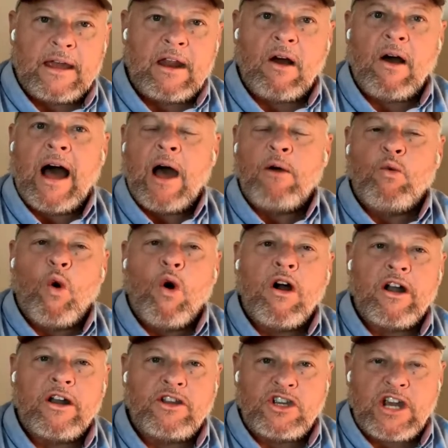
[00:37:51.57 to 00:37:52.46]
you know, I
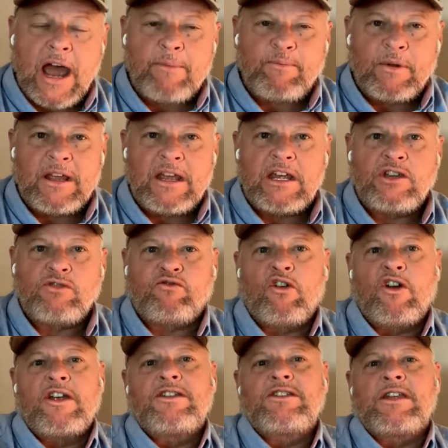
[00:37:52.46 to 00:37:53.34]
warned the Japanese,
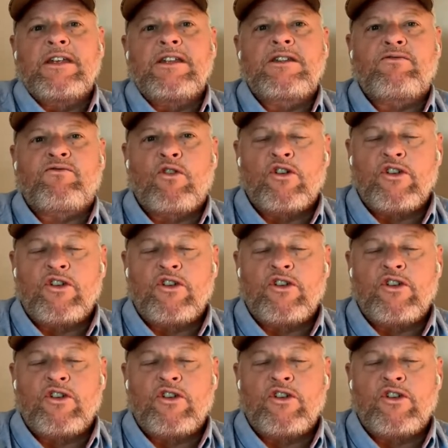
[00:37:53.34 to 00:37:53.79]
for instance,